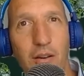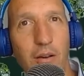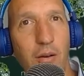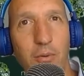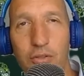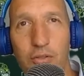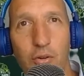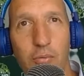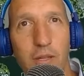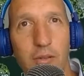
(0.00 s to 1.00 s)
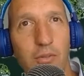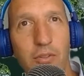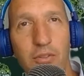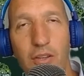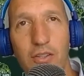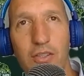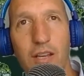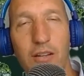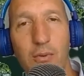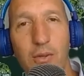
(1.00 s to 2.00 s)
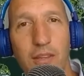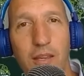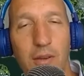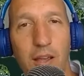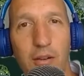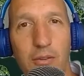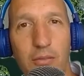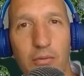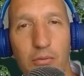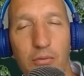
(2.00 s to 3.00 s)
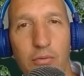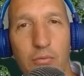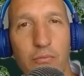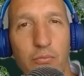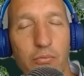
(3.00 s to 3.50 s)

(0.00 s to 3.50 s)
I'm not sure whether it was associated with them going through some